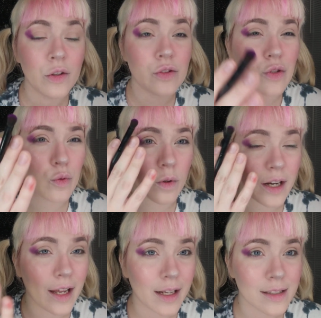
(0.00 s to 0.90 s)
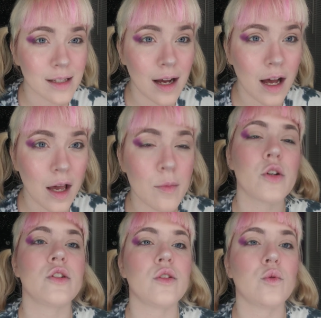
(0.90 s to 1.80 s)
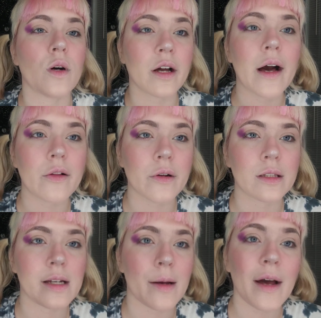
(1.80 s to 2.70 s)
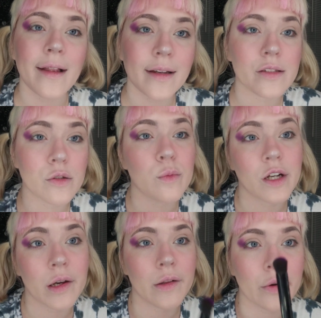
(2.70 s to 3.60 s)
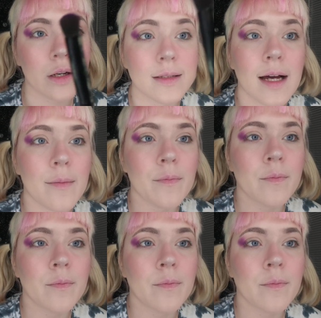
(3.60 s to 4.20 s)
Do you do one at a time, or do you do one color at a time? I like doing one color at a time.